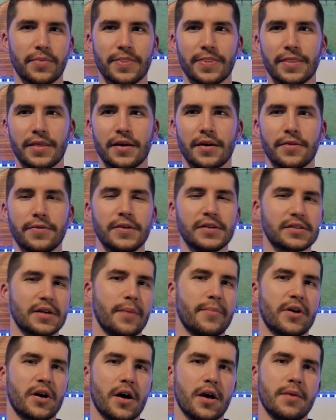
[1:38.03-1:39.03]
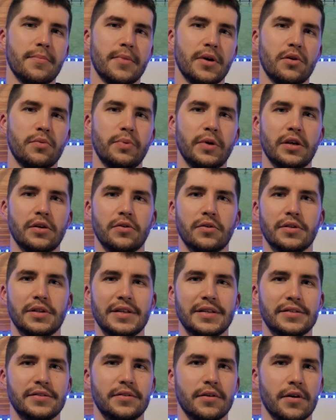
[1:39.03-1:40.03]
the, this camera, in my opinion,
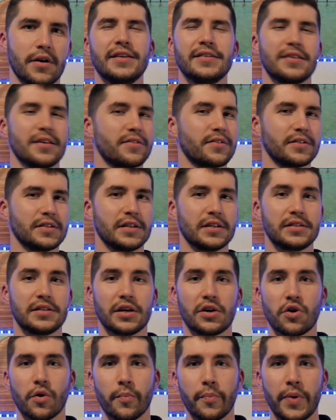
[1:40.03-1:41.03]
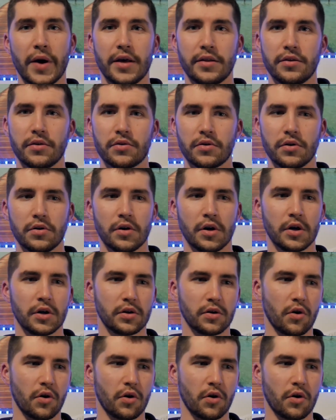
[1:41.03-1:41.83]
is the Insta360 competitor